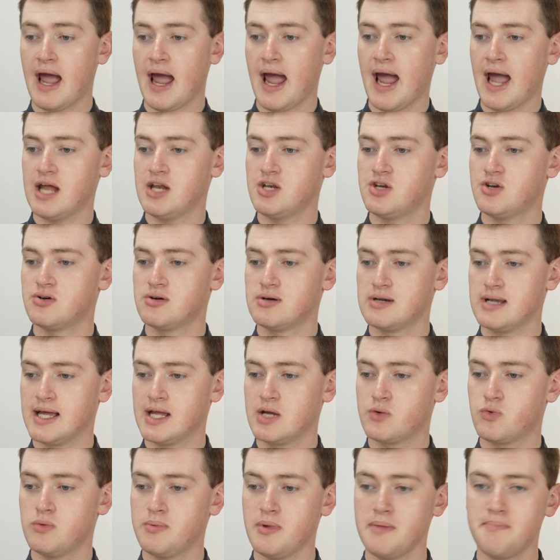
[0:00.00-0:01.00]
and your
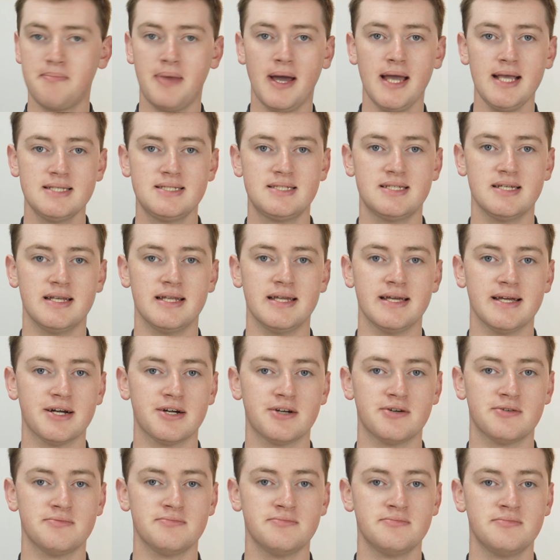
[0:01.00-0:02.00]
link will be pasted
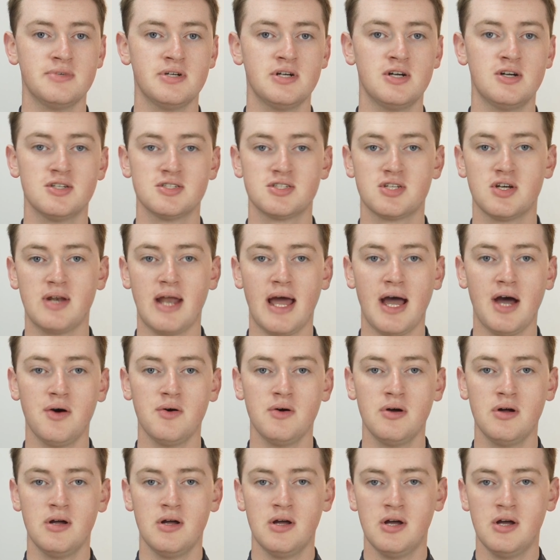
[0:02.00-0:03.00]
here. So now